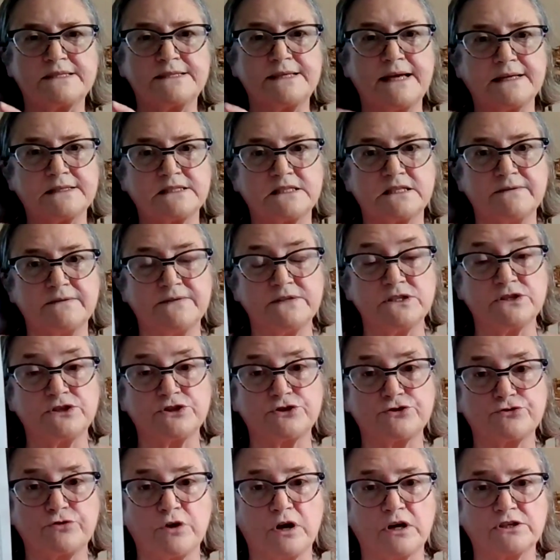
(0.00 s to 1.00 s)
sets of
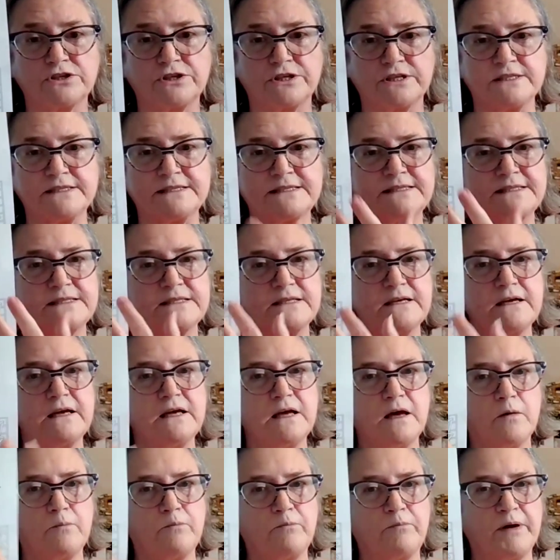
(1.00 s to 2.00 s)
instructions,
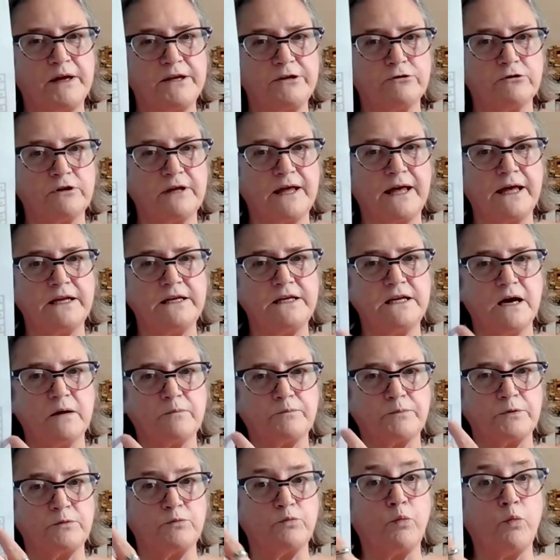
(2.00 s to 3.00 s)
but you'll end
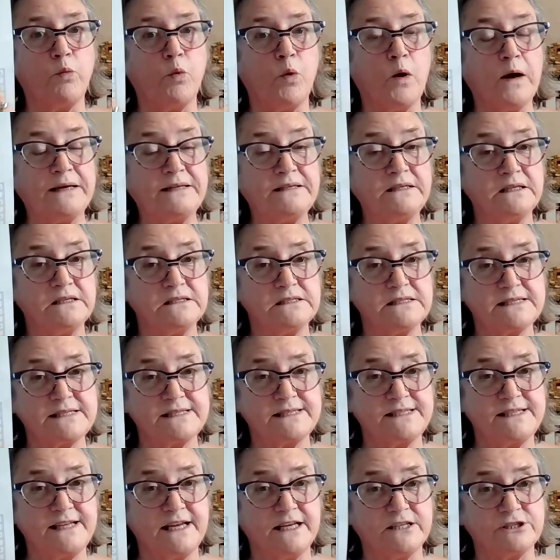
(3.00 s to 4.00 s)
up with 1
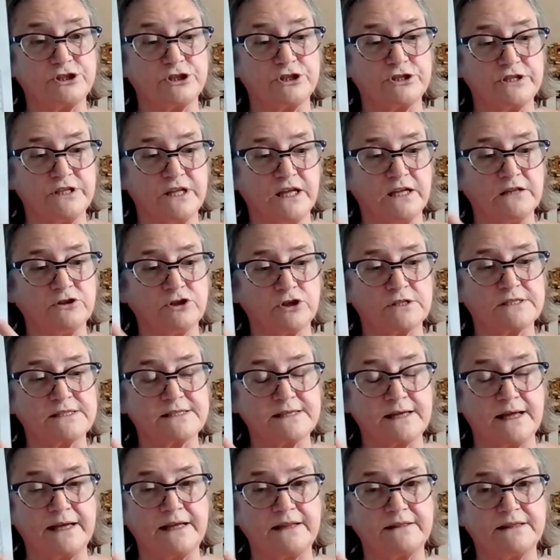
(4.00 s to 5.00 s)
stitch that
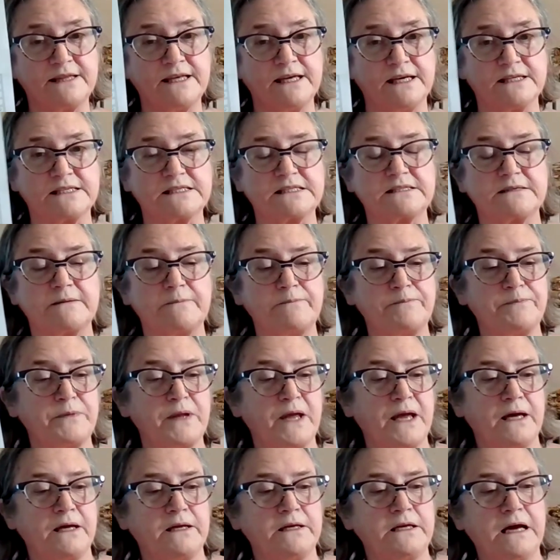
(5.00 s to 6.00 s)
looks like this.
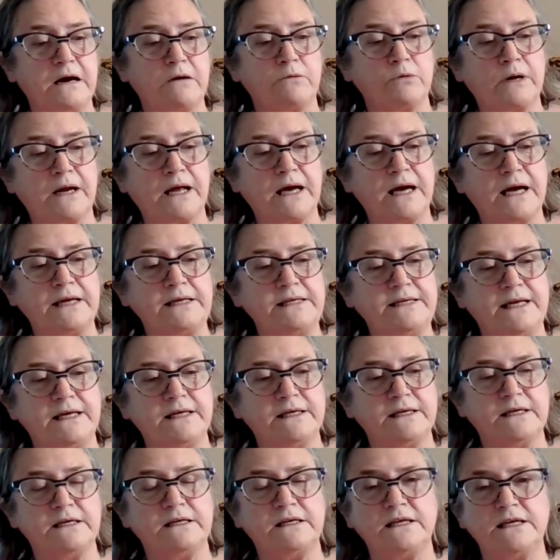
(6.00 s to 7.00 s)
Now, what I
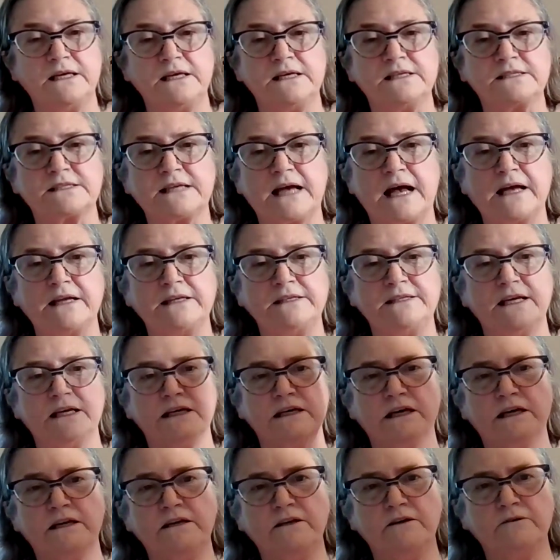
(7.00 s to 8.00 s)
did is I
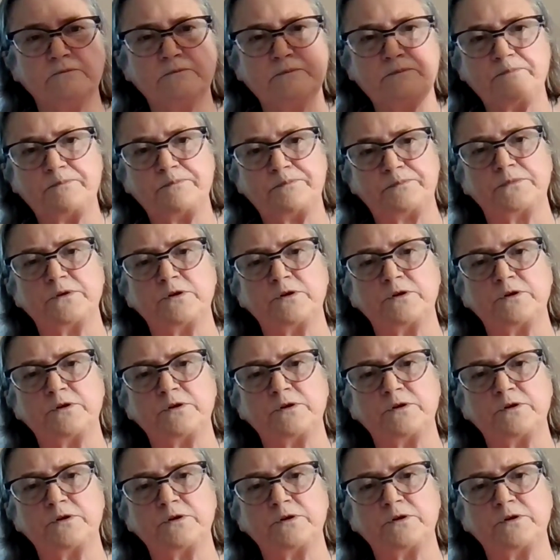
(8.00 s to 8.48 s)
did